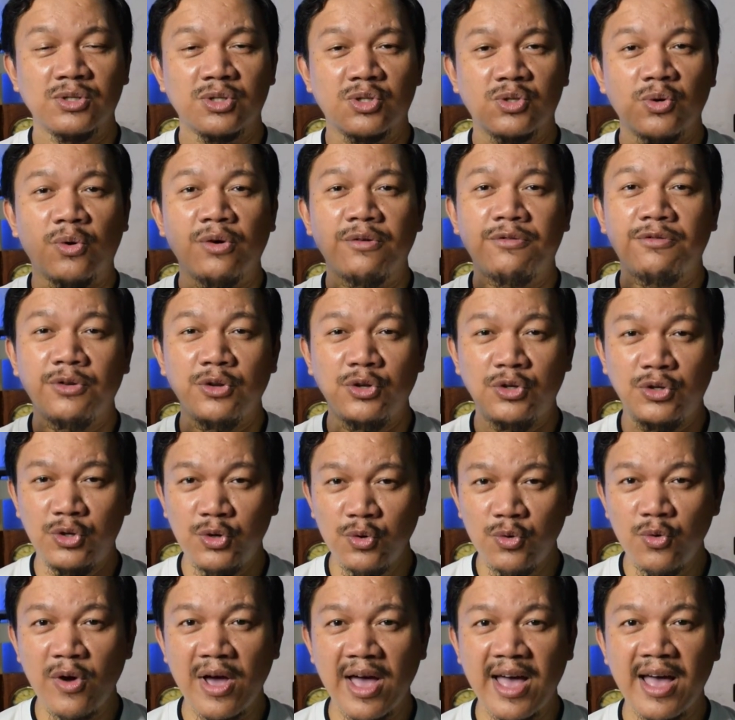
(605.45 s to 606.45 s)
So if you
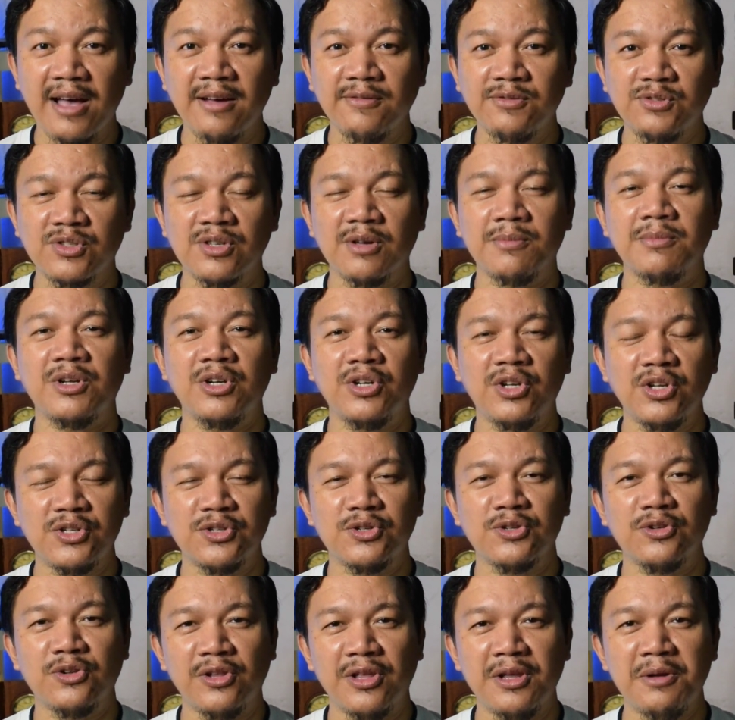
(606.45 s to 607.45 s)
do have some
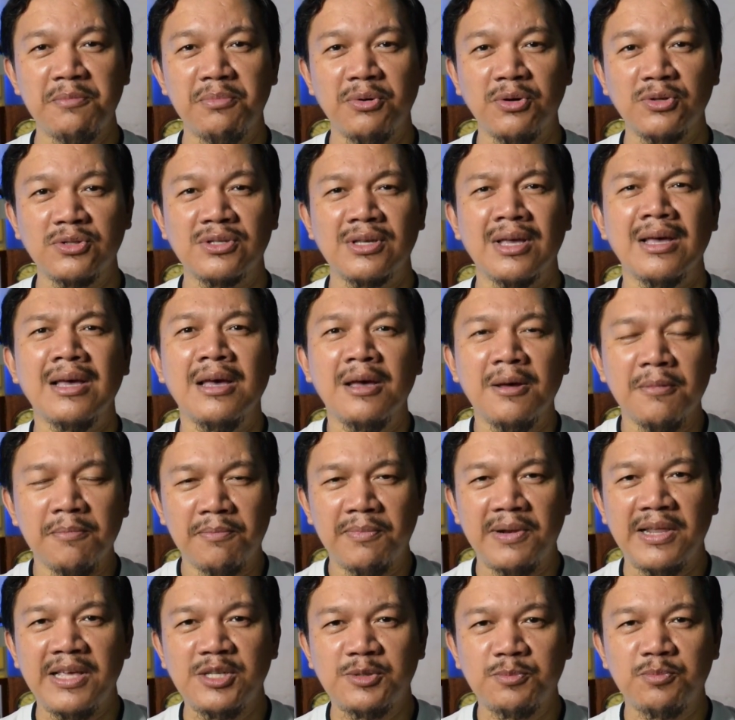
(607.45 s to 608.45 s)
additional inputs,
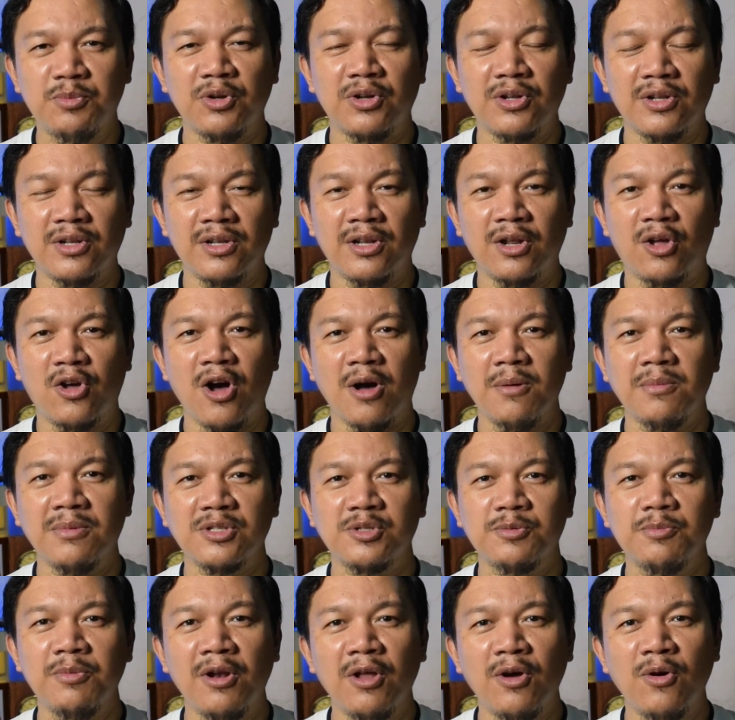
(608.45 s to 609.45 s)
please put it in the comments
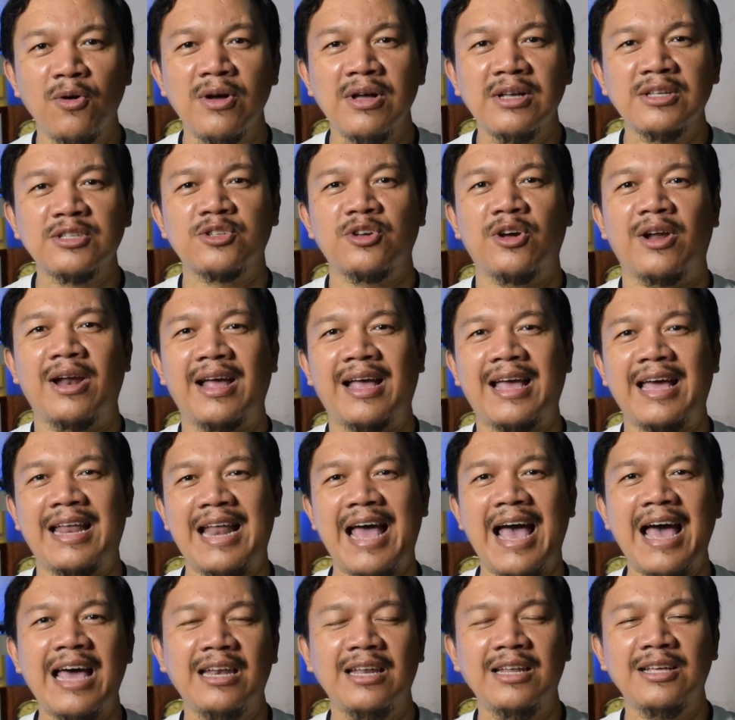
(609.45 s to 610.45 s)
below so that I can
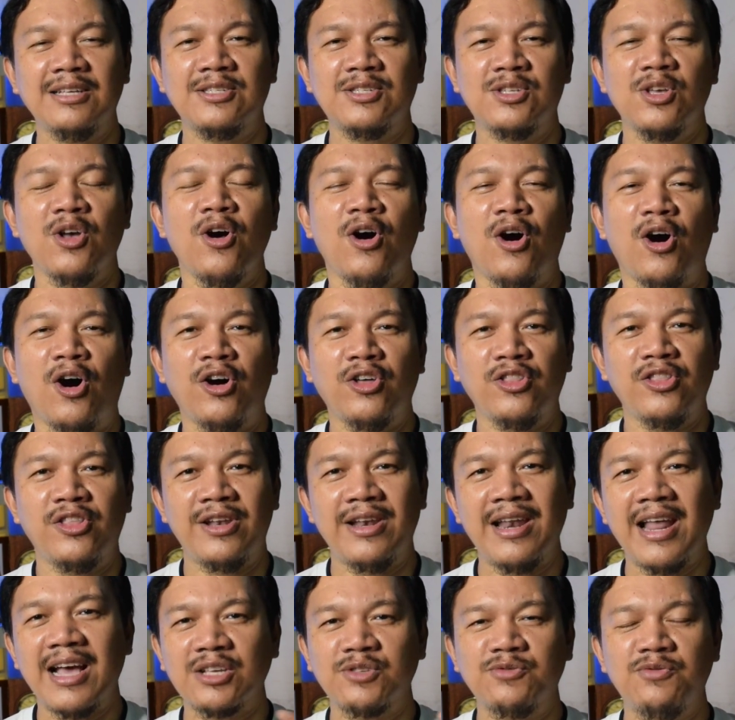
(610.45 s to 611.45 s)
add this on the
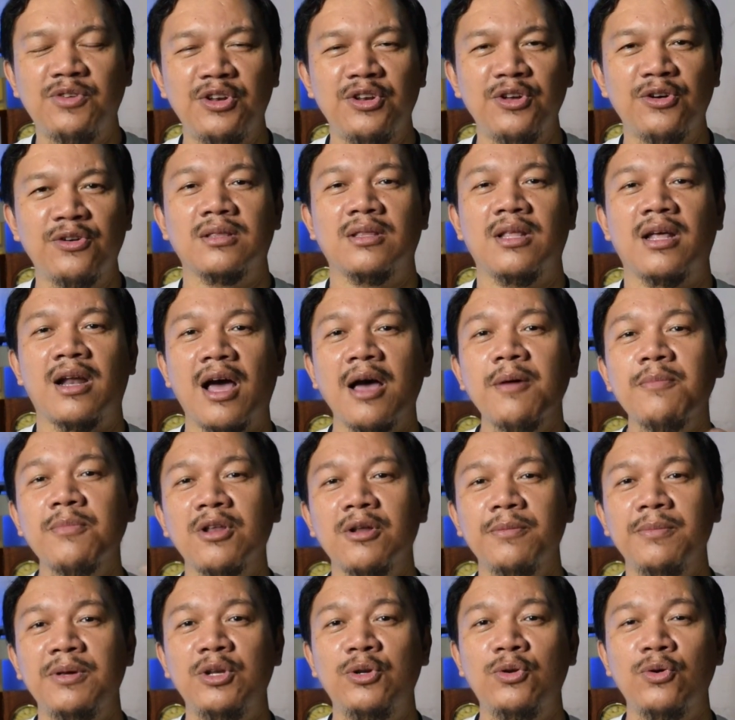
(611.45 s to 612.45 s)
next video that I'm
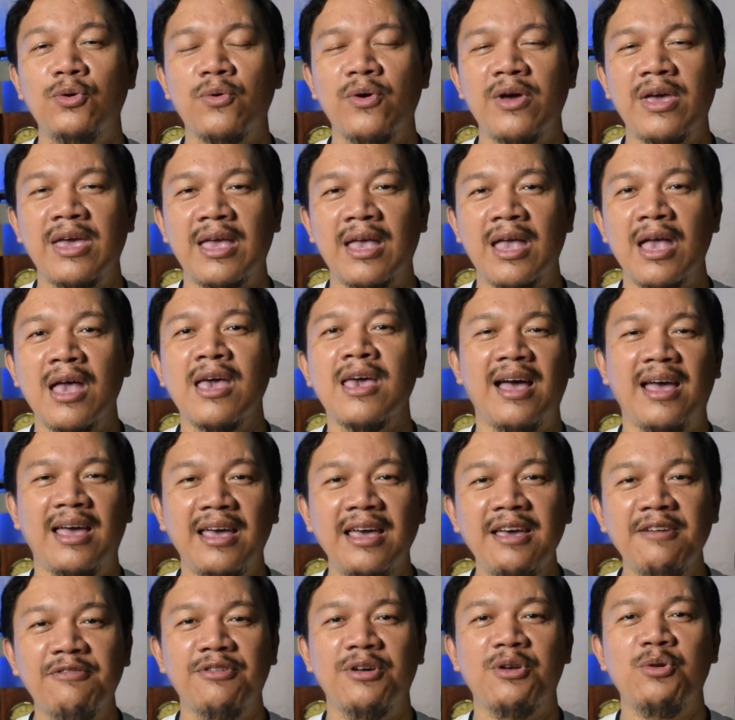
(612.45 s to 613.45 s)
gonna be doing
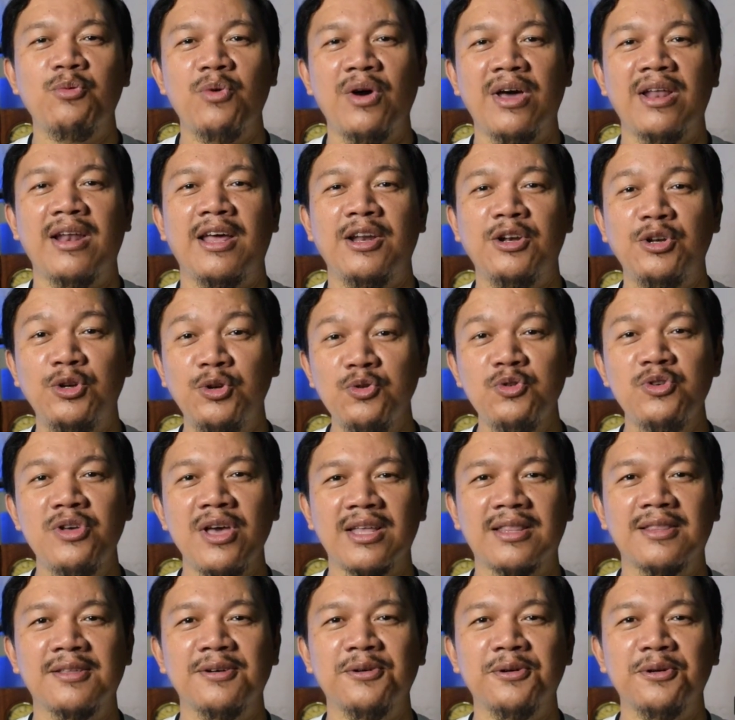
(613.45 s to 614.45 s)
if and when I do get
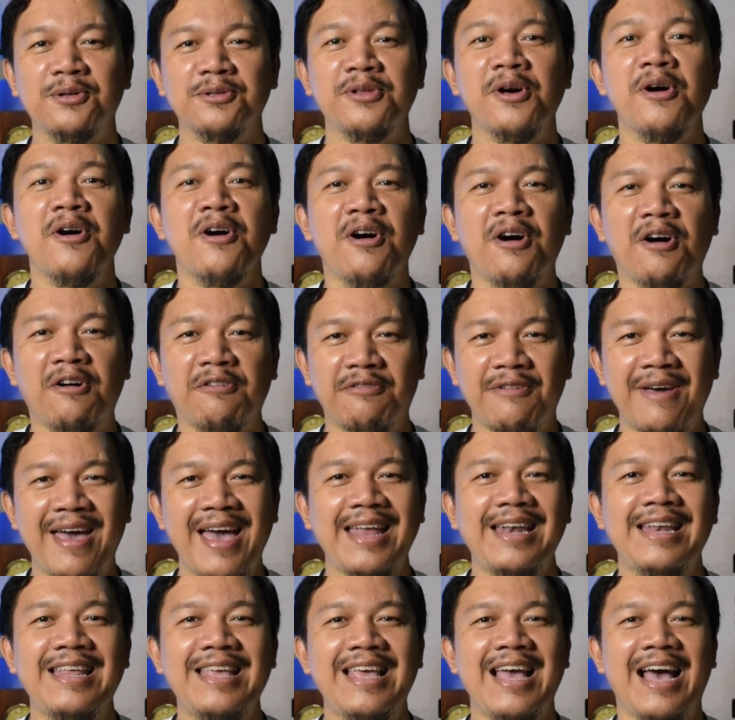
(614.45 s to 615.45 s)
hold of
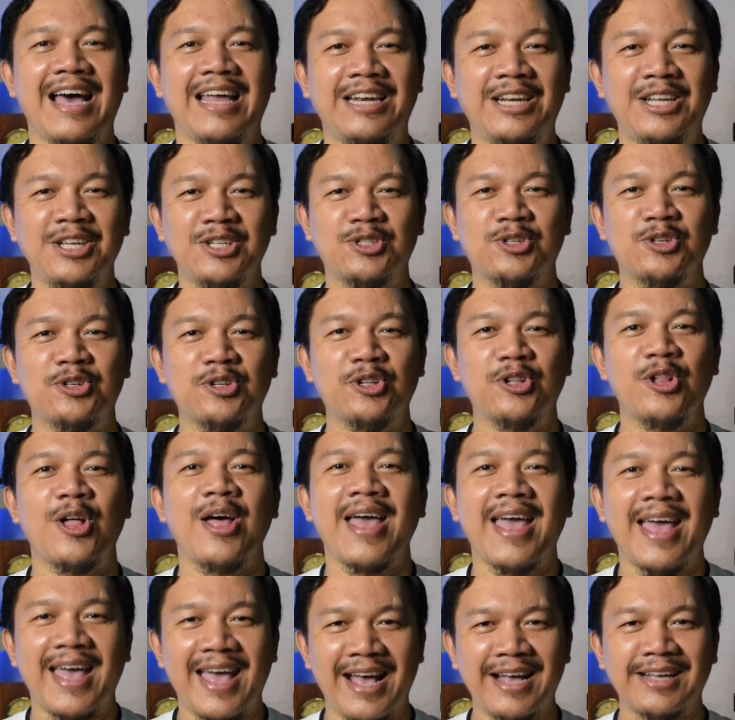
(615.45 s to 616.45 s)
any additional
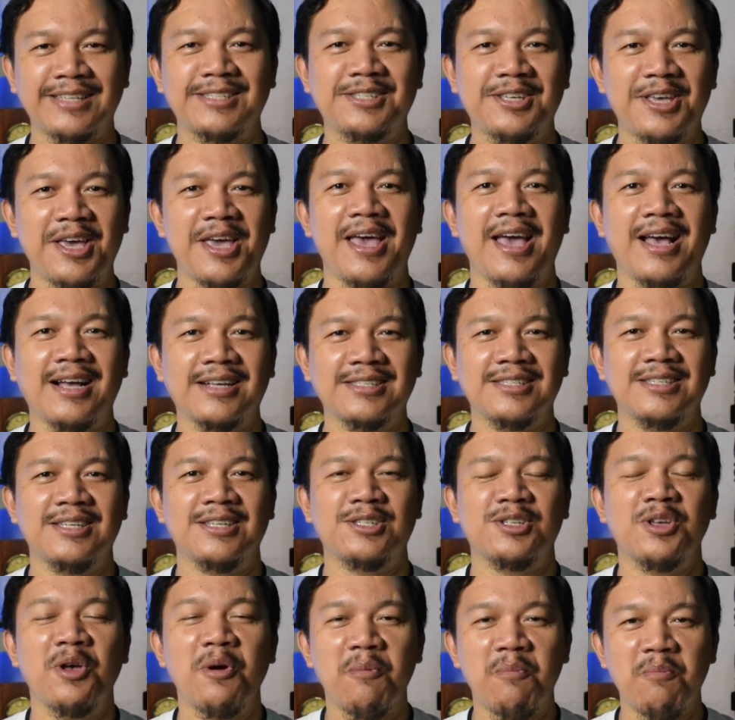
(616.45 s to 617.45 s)

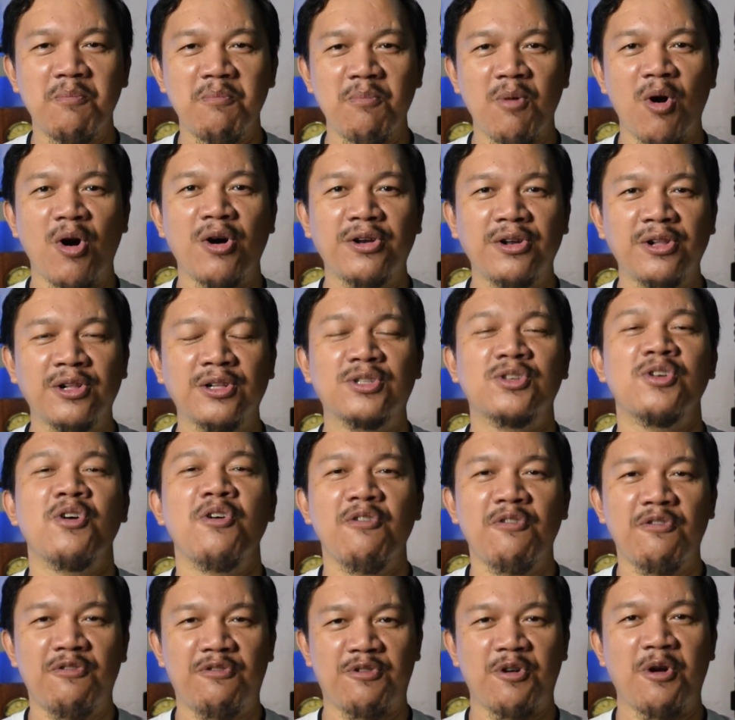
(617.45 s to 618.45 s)
SKX's models
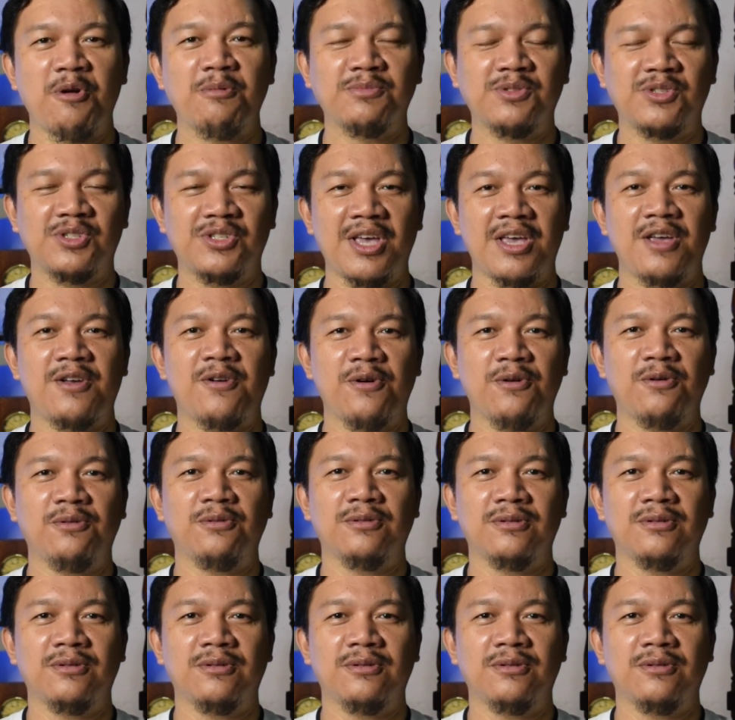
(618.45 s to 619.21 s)
from Seiko.